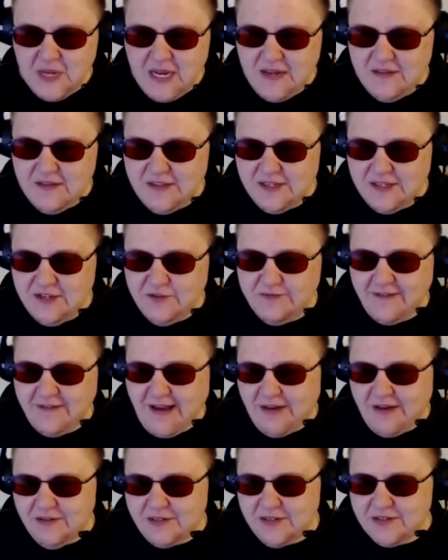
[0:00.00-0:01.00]
The New
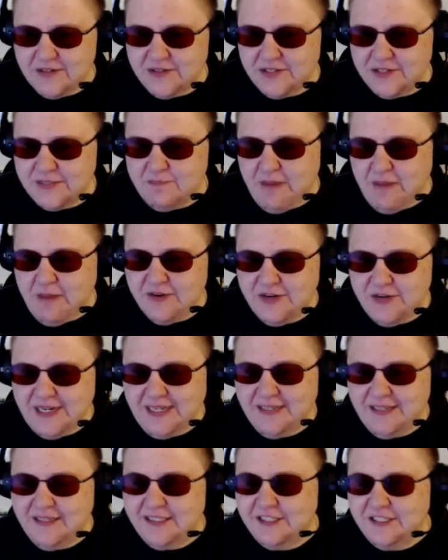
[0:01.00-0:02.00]
Fowler's Modern
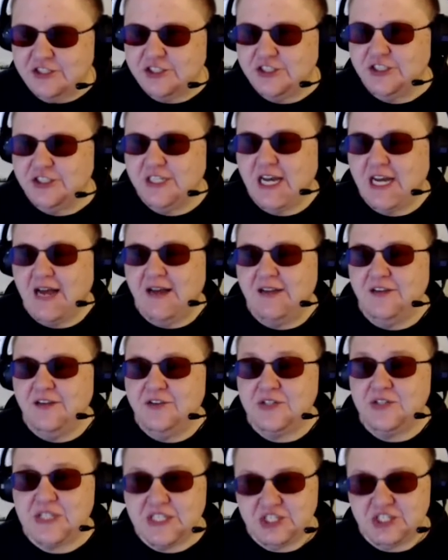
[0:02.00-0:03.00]
English
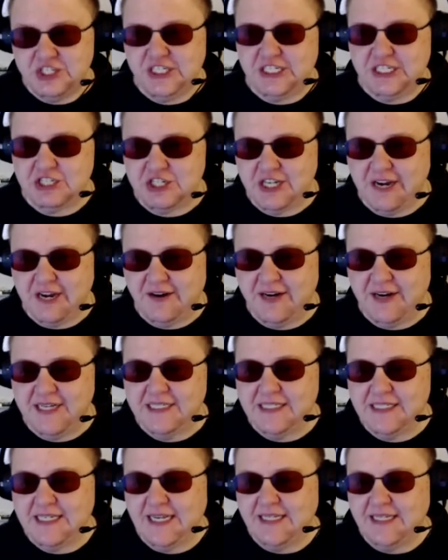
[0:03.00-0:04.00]
Usage Dictionary
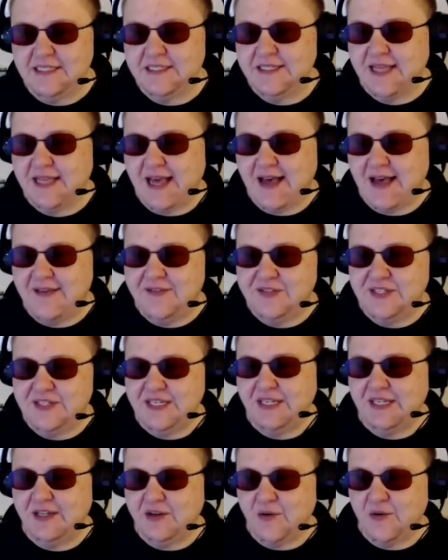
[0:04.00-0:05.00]
states that
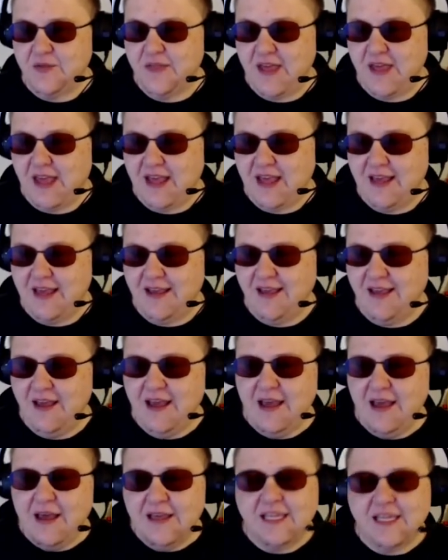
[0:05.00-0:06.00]
singular they
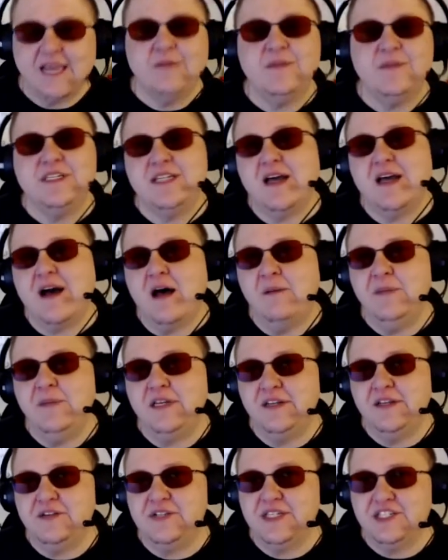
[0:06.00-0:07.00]
came into common
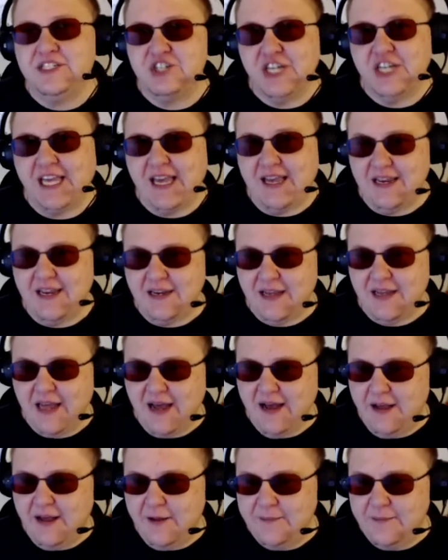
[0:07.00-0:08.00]
usage again
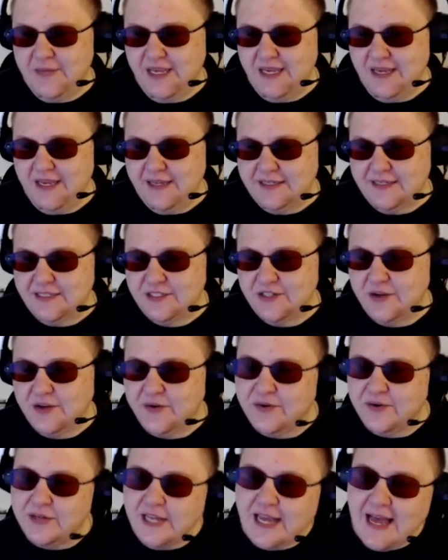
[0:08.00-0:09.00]
as
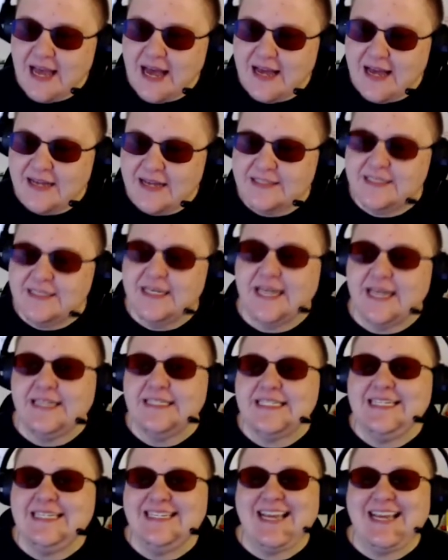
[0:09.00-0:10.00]
early as
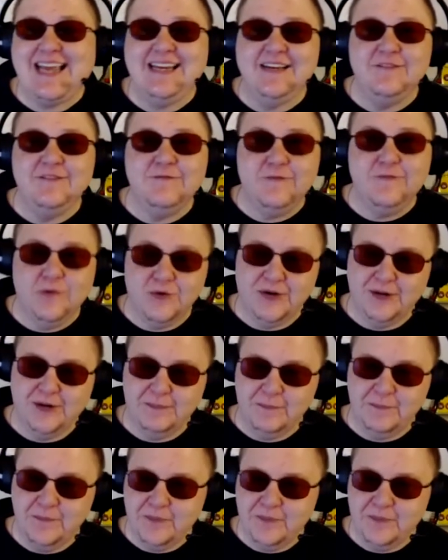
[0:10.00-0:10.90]
1984.